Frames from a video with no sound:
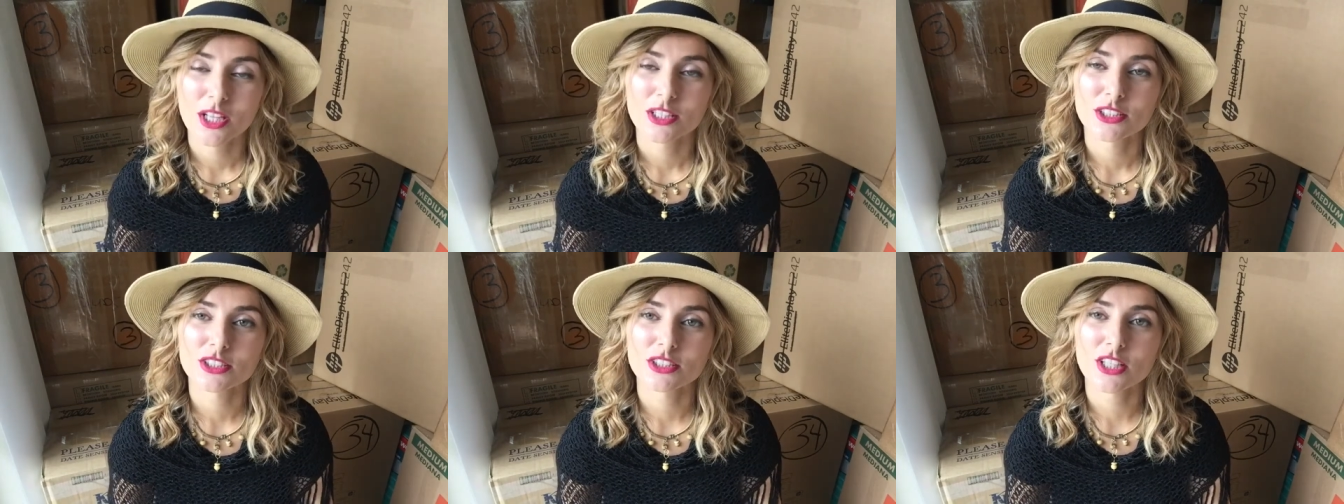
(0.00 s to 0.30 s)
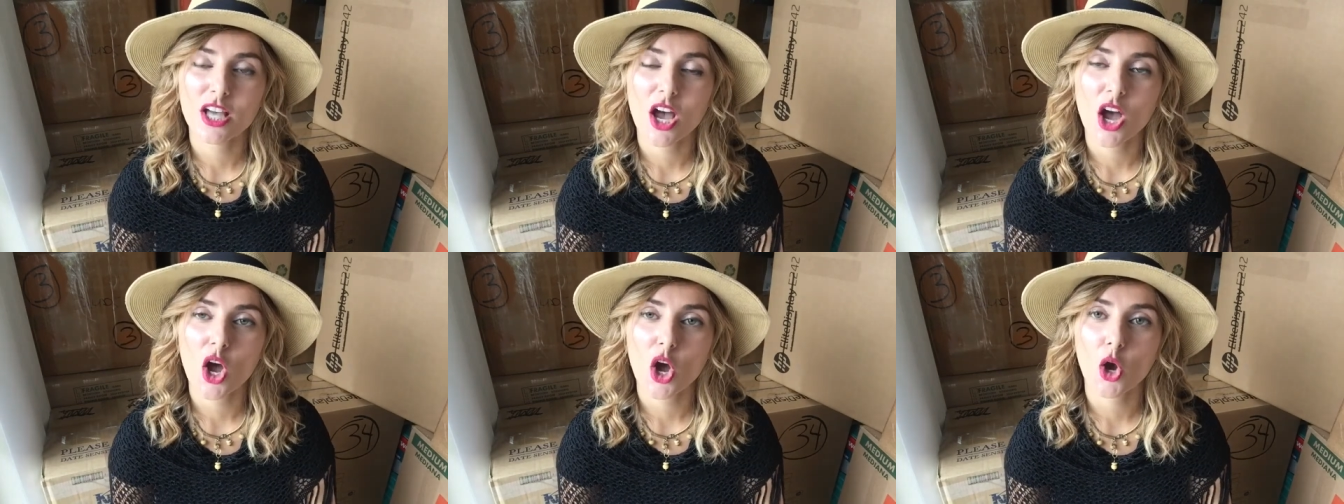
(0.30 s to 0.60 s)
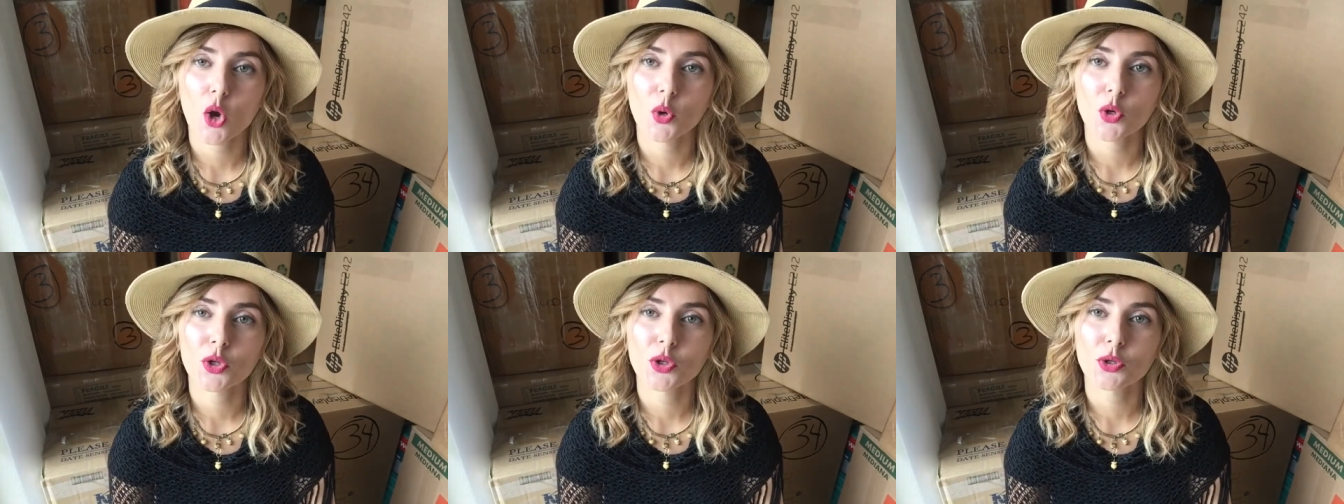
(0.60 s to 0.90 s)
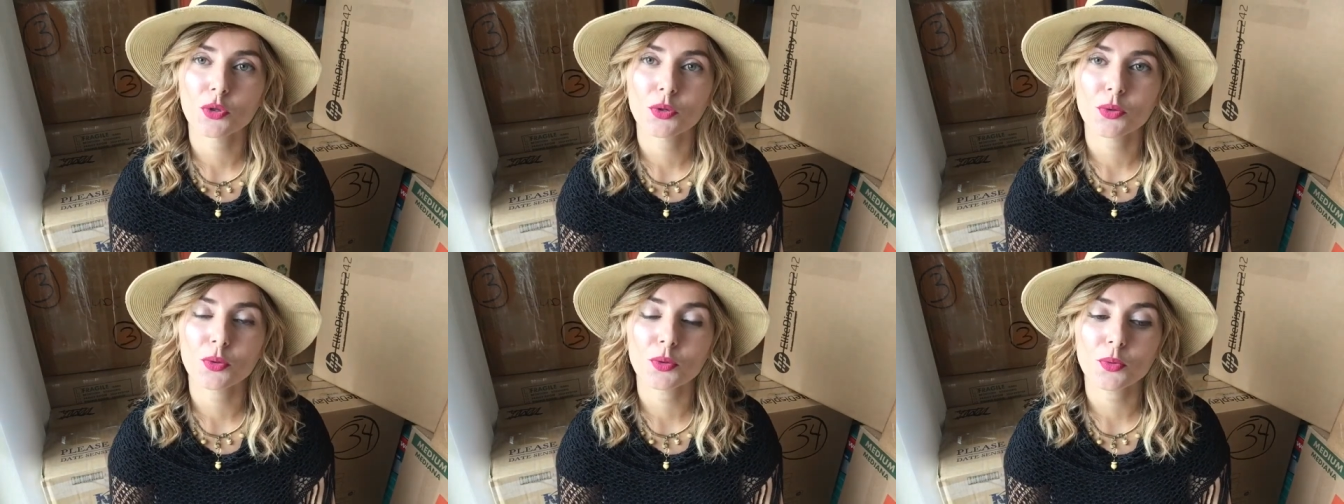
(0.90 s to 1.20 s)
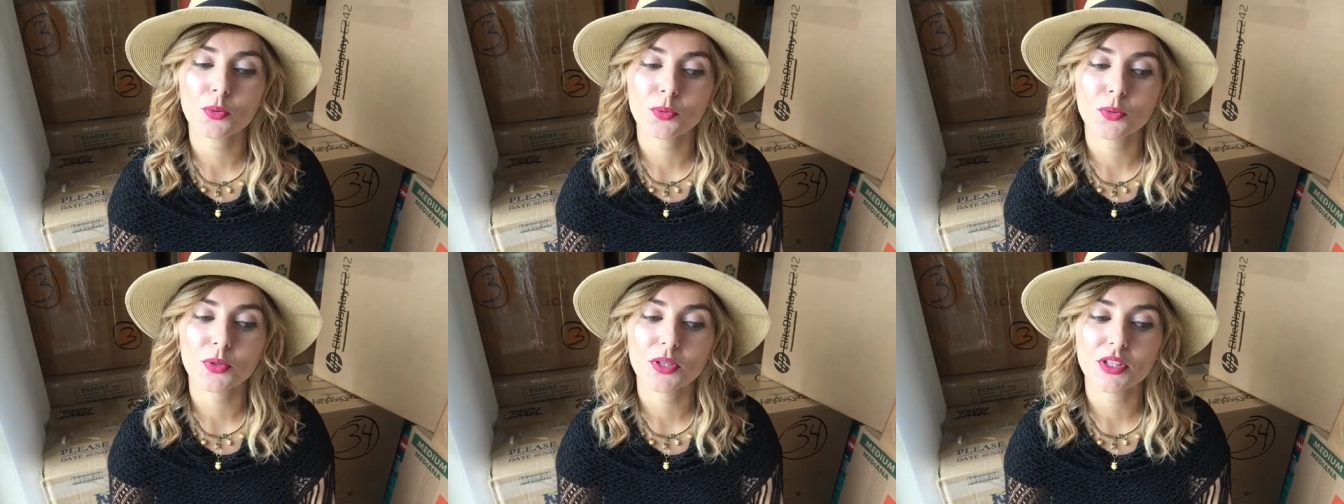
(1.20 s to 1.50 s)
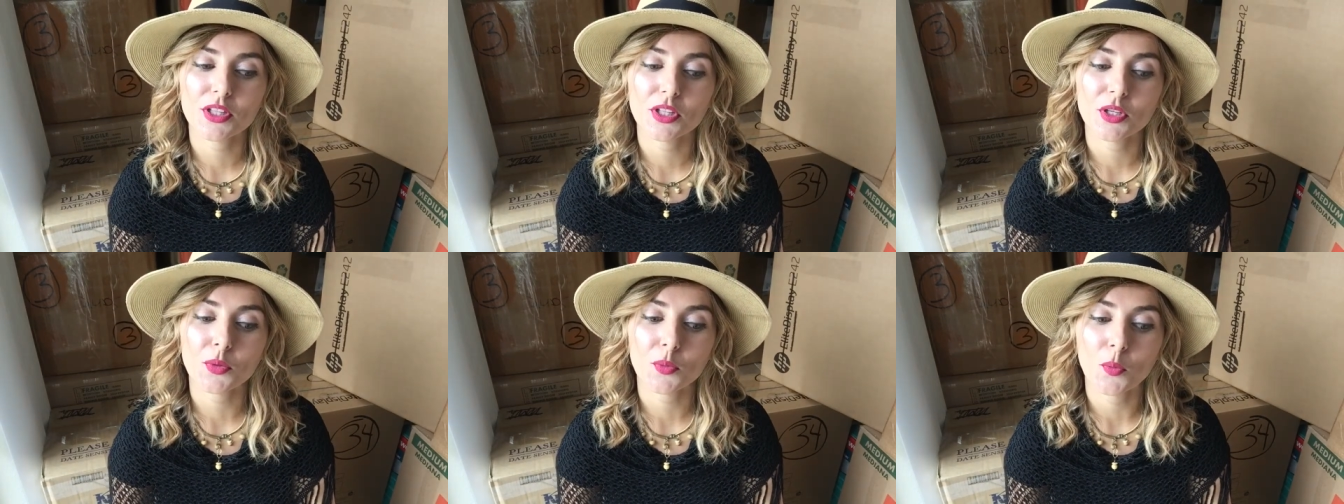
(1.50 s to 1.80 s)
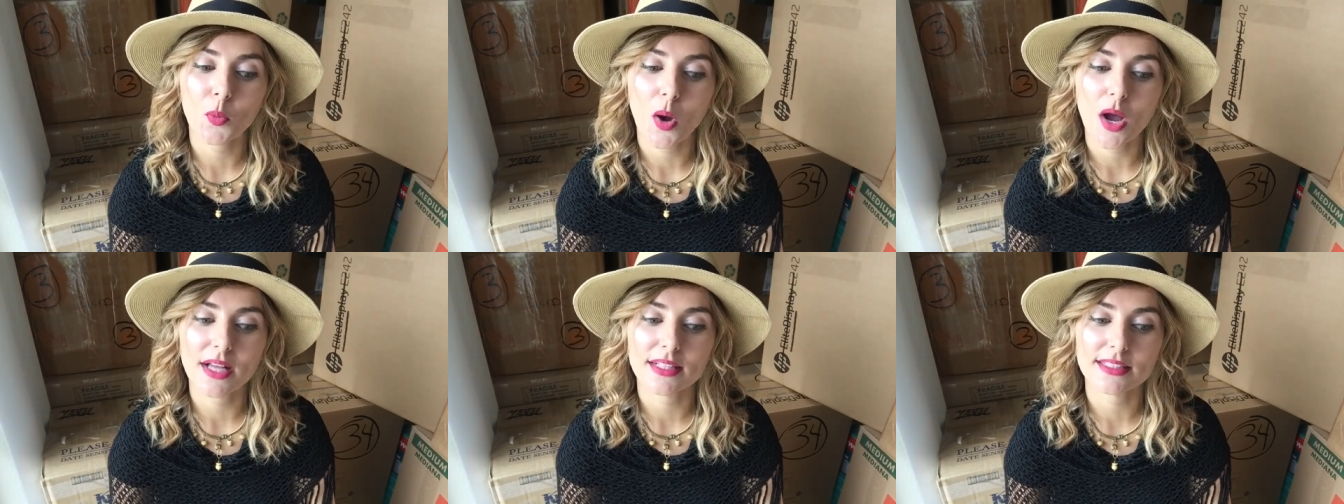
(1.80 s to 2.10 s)
So you really
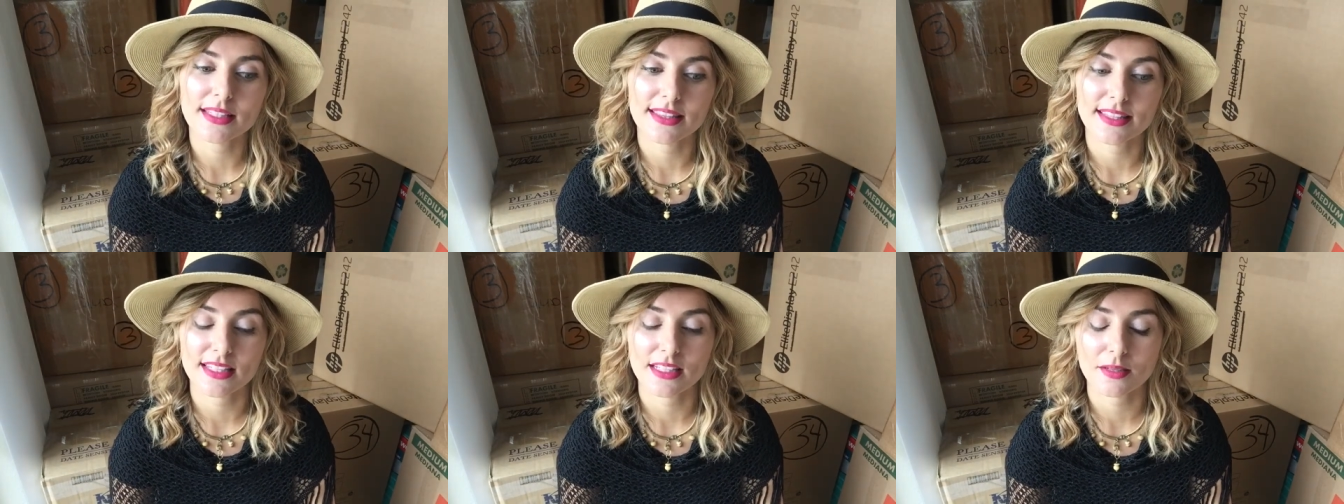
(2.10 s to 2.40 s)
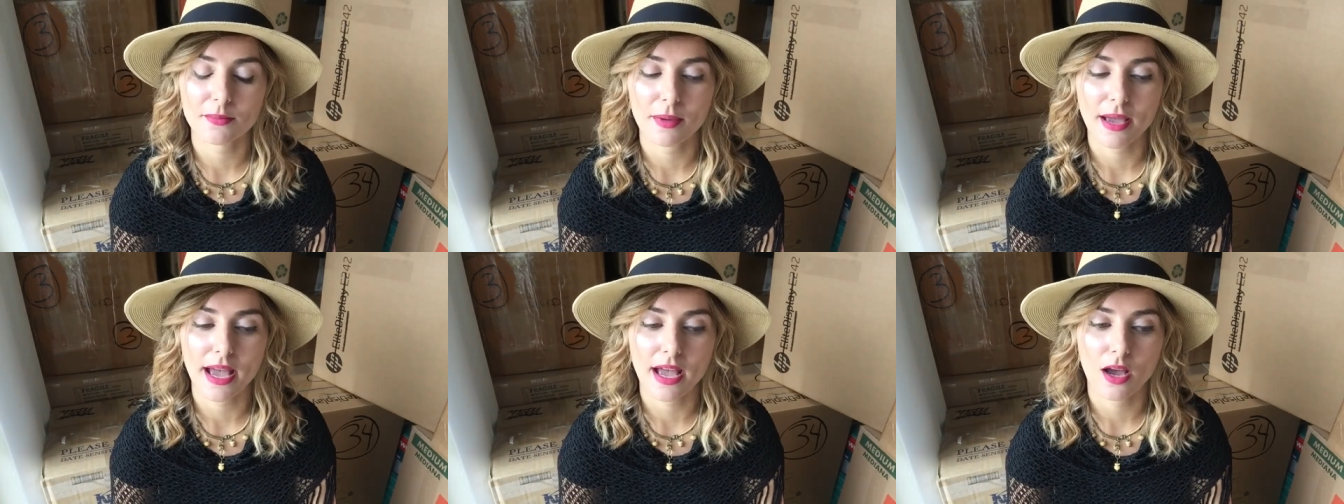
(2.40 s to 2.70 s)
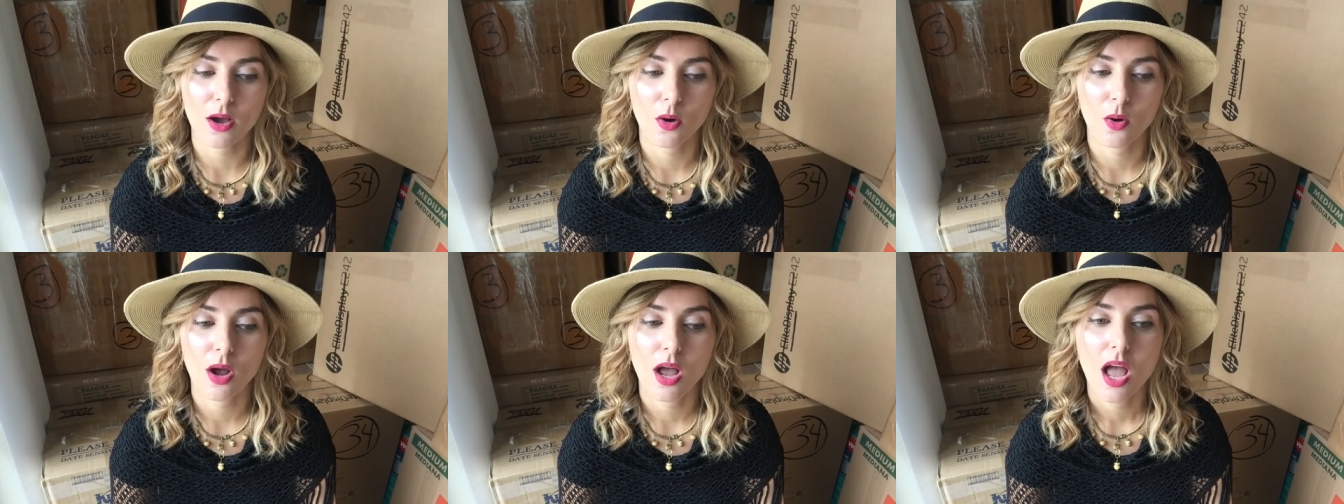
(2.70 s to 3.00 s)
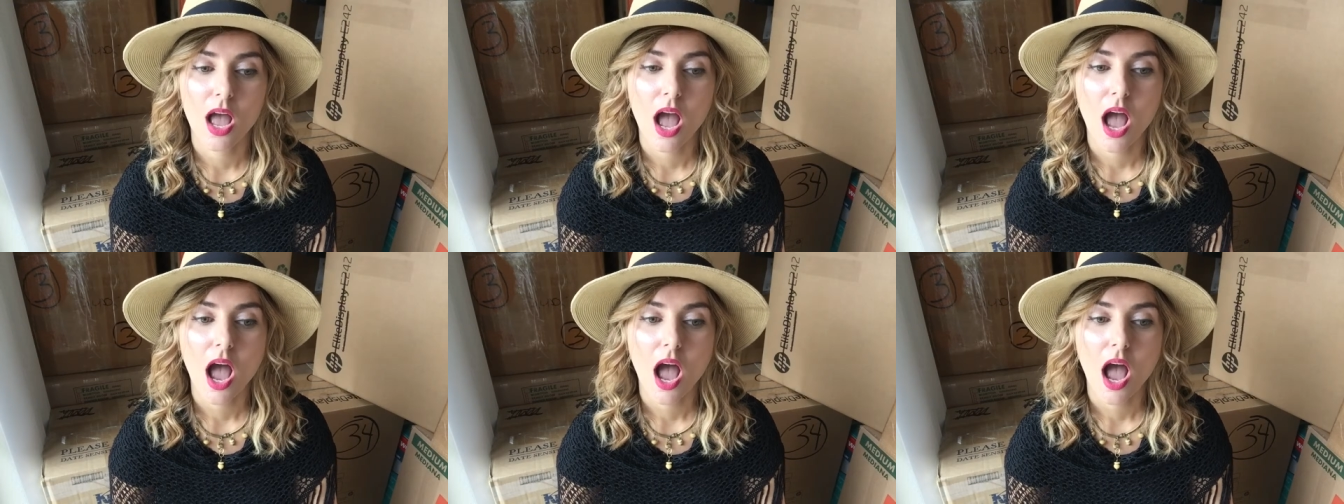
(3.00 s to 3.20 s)
want to think about,